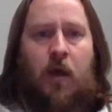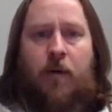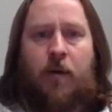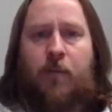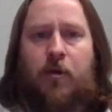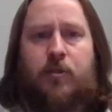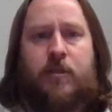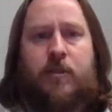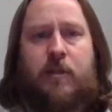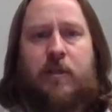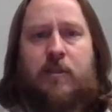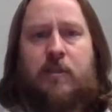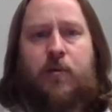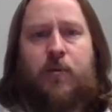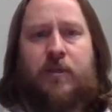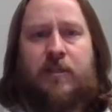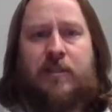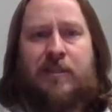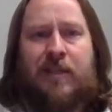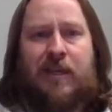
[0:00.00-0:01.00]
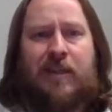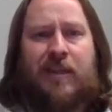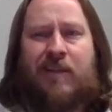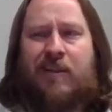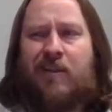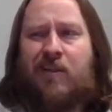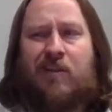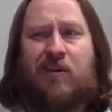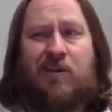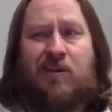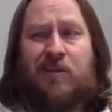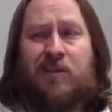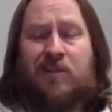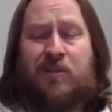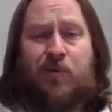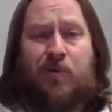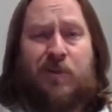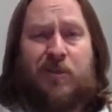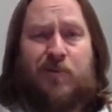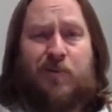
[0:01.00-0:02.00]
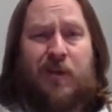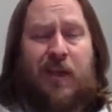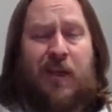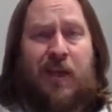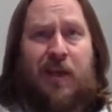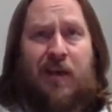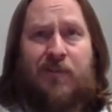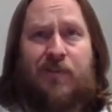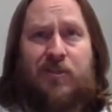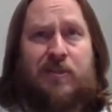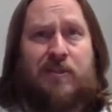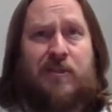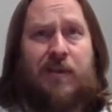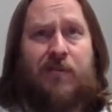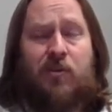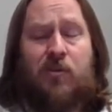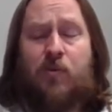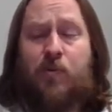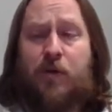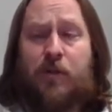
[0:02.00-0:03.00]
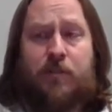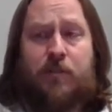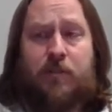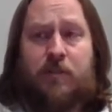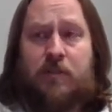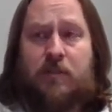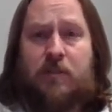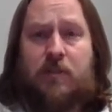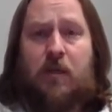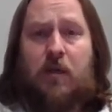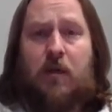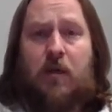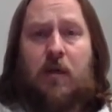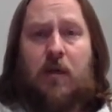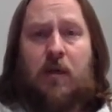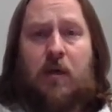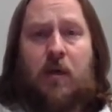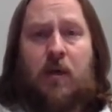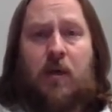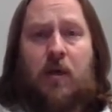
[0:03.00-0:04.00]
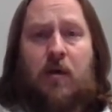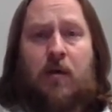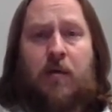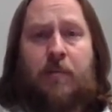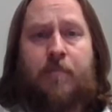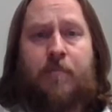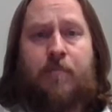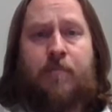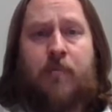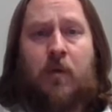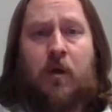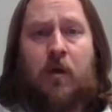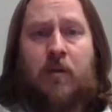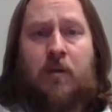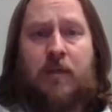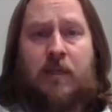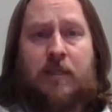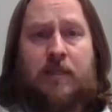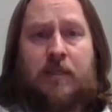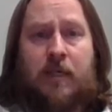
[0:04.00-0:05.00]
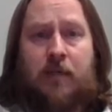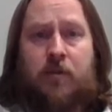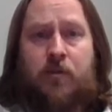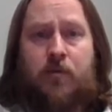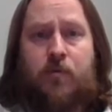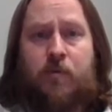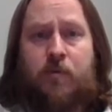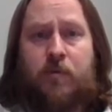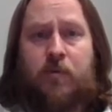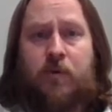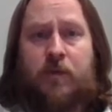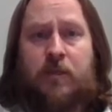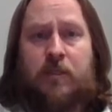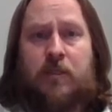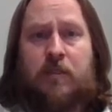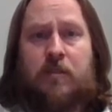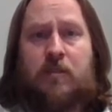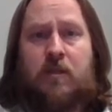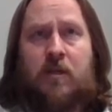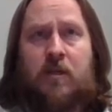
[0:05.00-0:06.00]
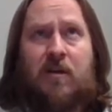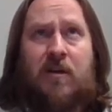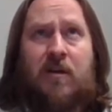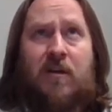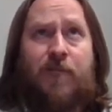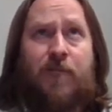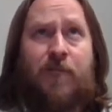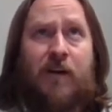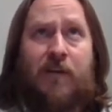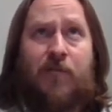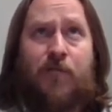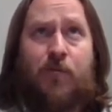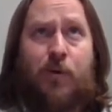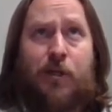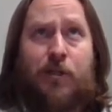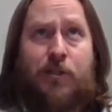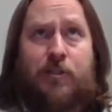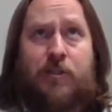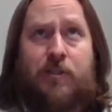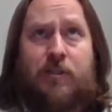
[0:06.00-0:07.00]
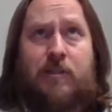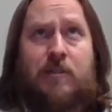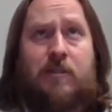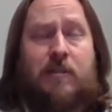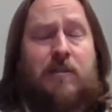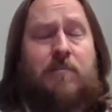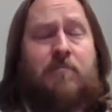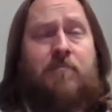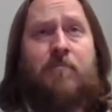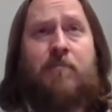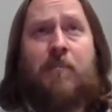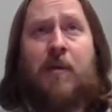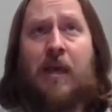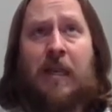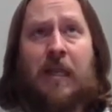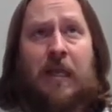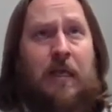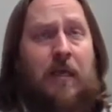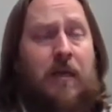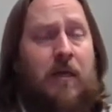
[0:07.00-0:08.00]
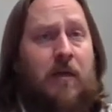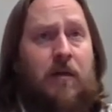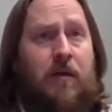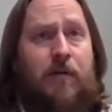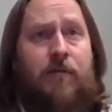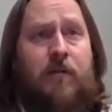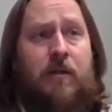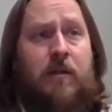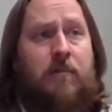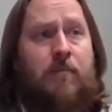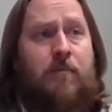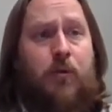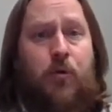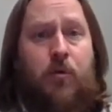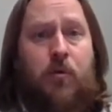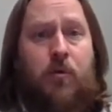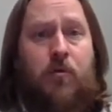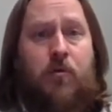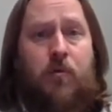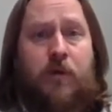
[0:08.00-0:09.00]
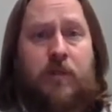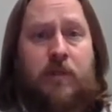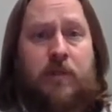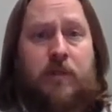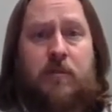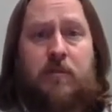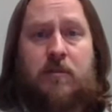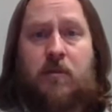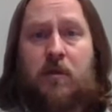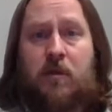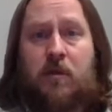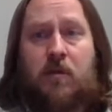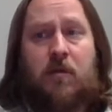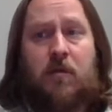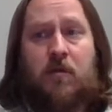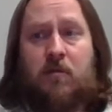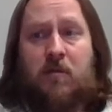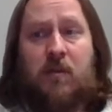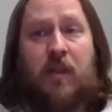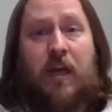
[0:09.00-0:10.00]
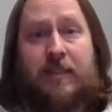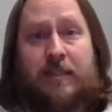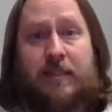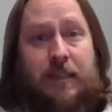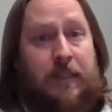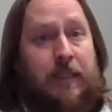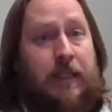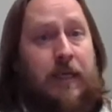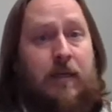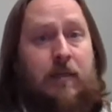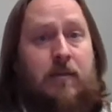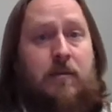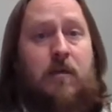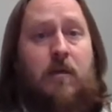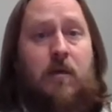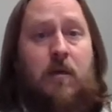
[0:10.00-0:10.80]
Most of these quizzes, I think the longest quiz we have is 7 questions. All the Ascend quizzes are 5 questions. Many of the Moodle quizzes are less than that.